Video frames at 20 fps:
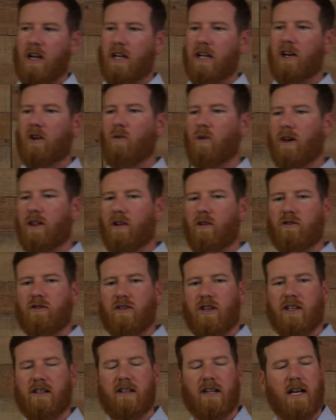you know, one of
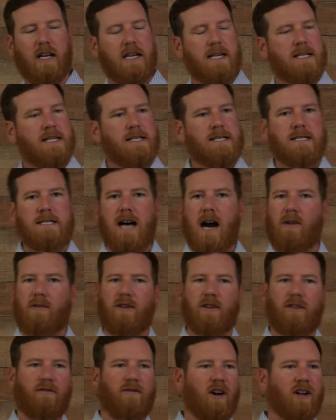those things and I was
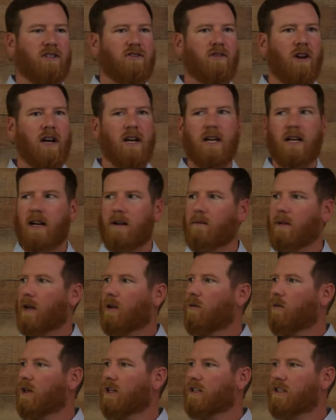just frustrated and I'm
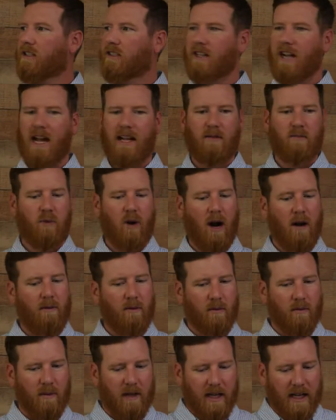like, what is this guy's
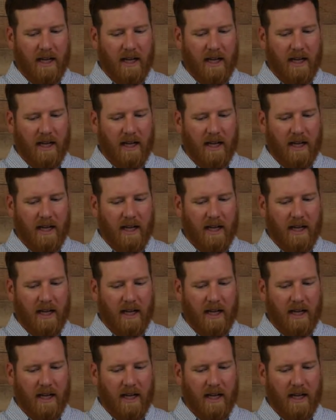problem?